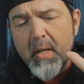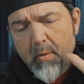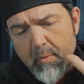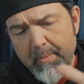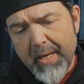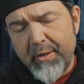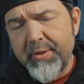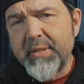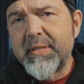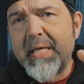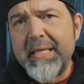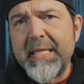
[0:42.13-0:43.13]
What matters
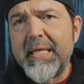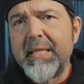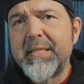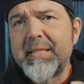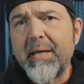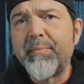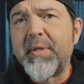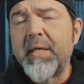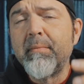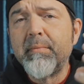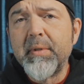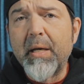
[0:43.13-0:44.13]
is I needed
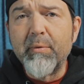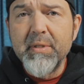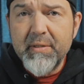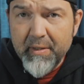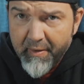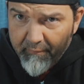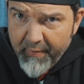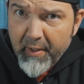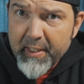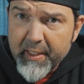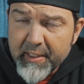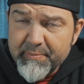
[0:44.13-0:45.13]
something that was
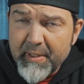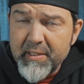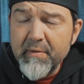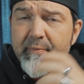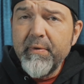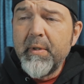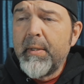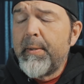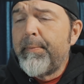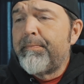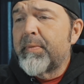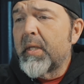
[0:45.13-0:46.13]
fairly inexpensive
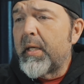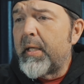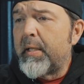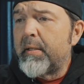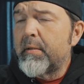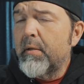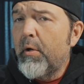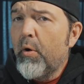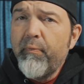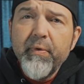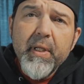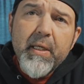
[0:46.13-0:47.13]
and
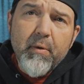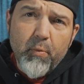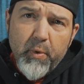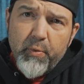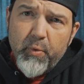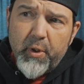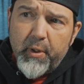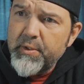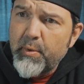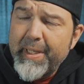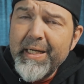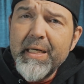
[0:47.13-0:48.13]
hopefully would work.
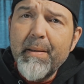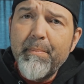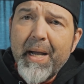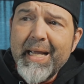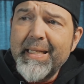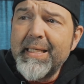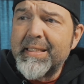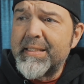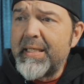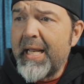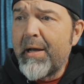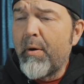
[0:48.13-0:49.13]
So I ended up buying this.
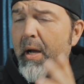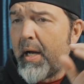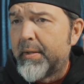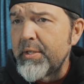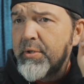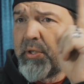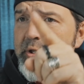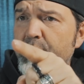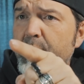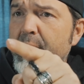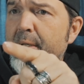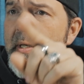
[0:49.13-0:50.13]
Now, I'm just going to
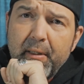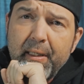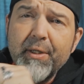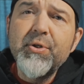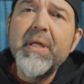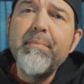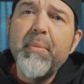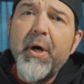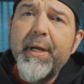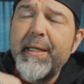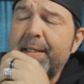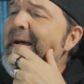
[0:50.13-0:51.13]
show you, I actually
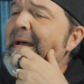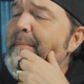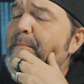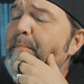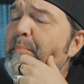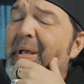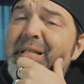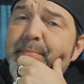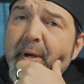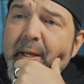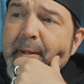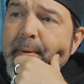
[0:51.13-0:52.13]
bought it at Best
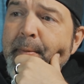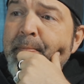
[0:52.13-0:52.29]
Buy,